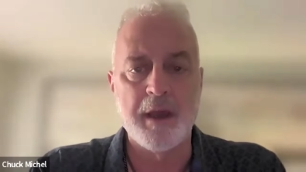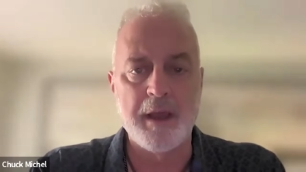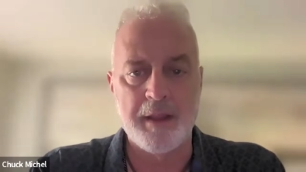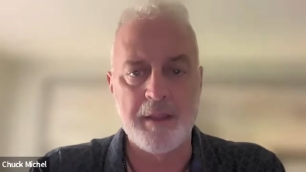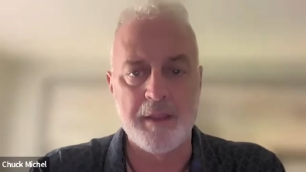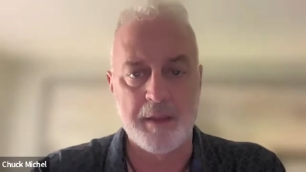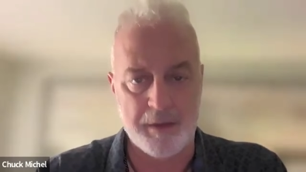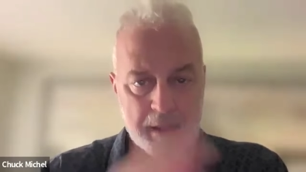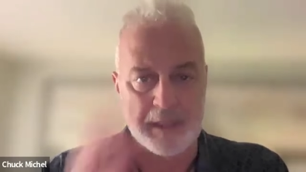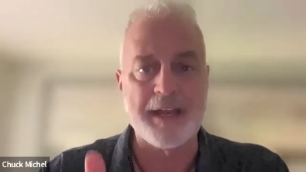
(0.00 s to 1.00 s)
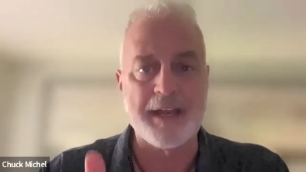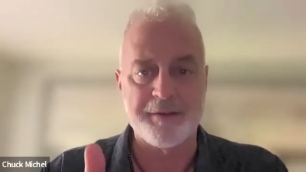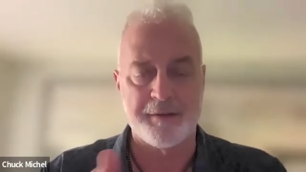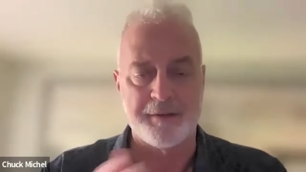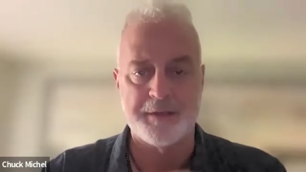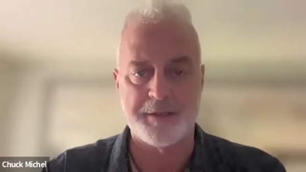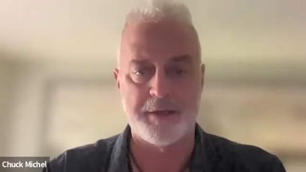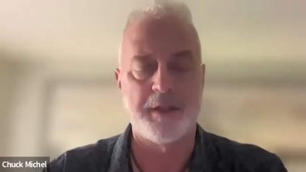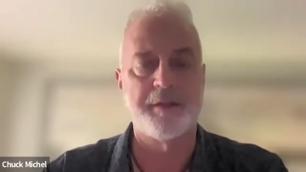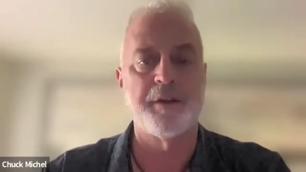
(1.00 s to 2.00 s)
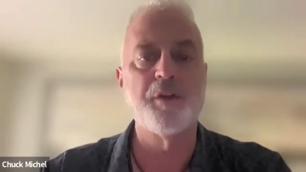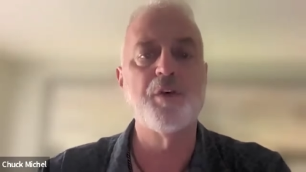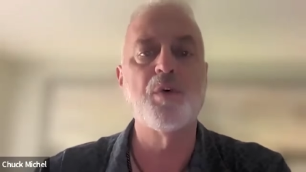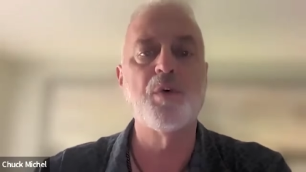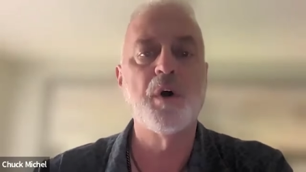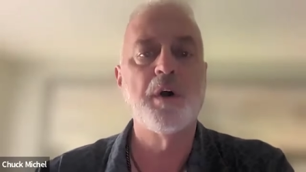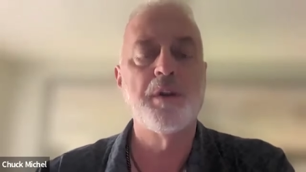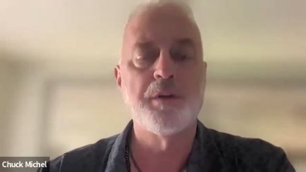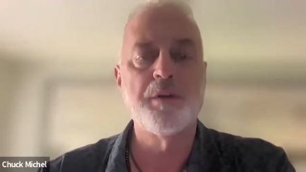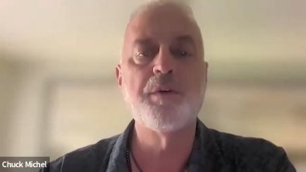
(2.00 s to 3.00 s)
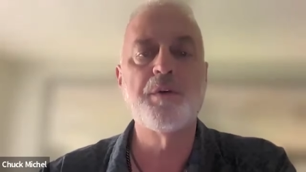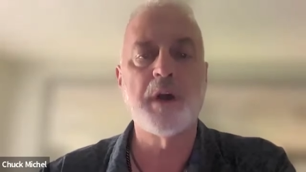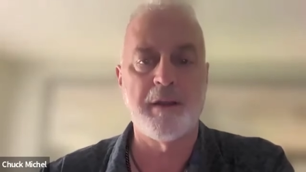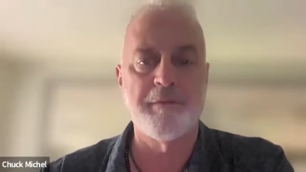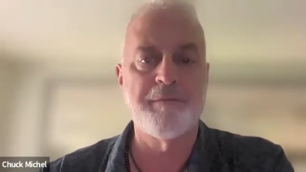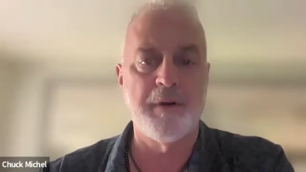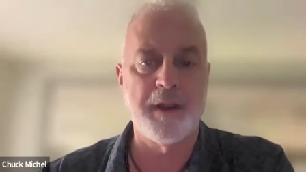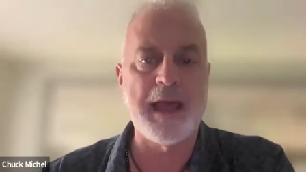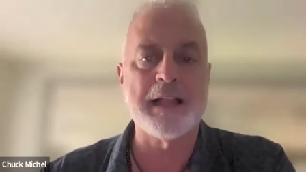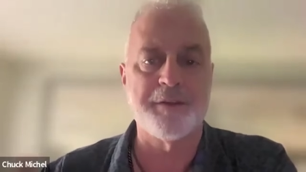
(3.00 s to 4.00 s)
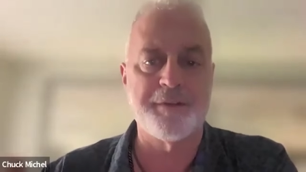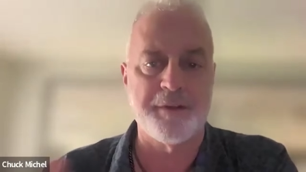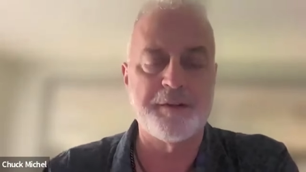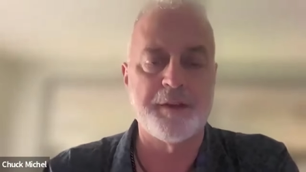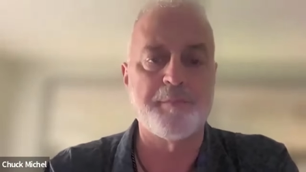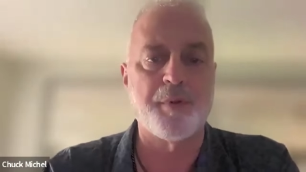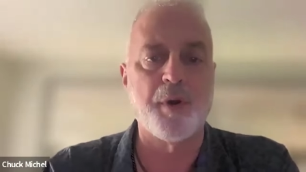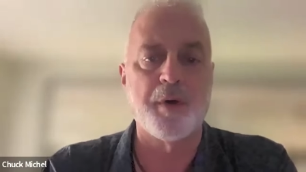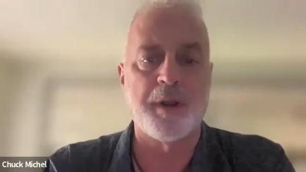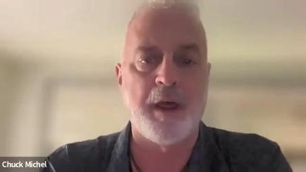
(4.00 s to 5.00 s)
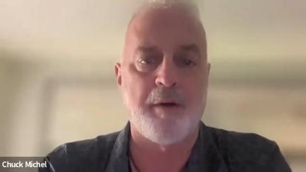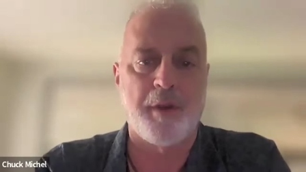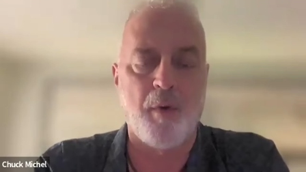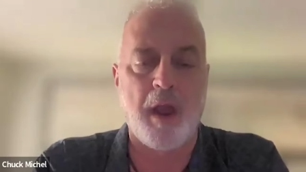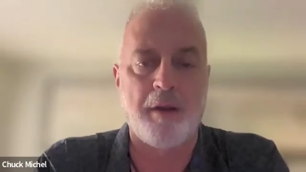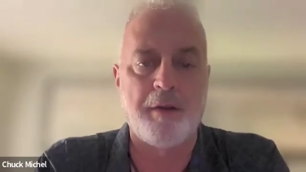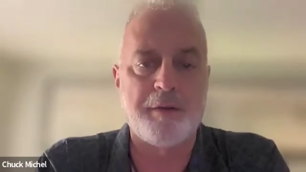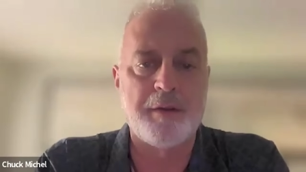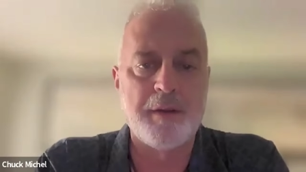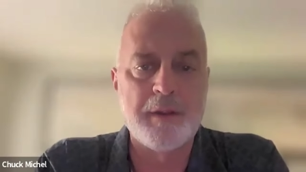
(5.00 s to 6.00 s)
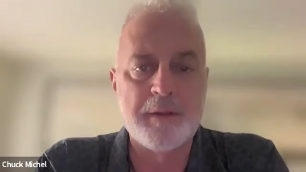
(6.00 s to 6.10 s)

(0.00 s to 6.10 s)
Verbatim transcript: uh, in the, the latest decision. It's a new new kind of analysis that Bruen now requires.